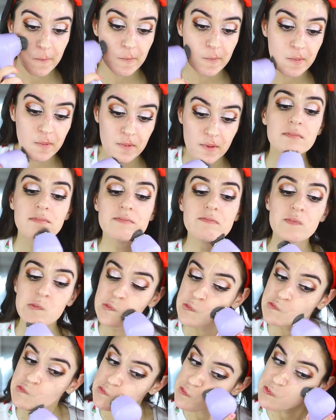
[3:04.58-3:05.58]

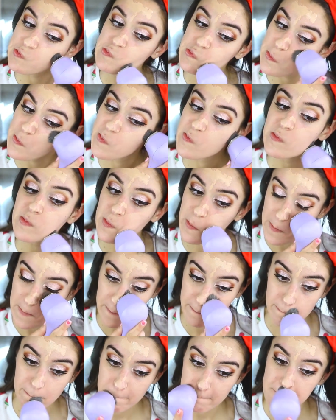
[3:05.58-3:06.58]

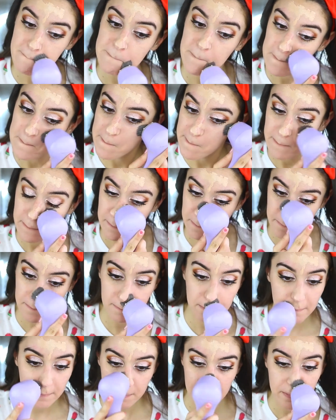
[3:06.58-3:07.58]

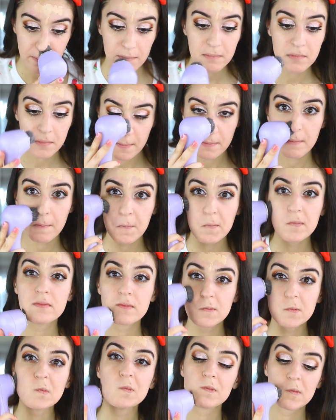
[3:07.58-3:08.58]

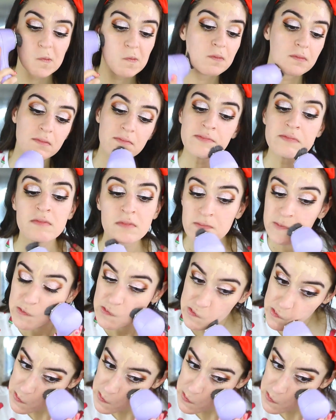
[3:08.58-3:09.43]
[no speech]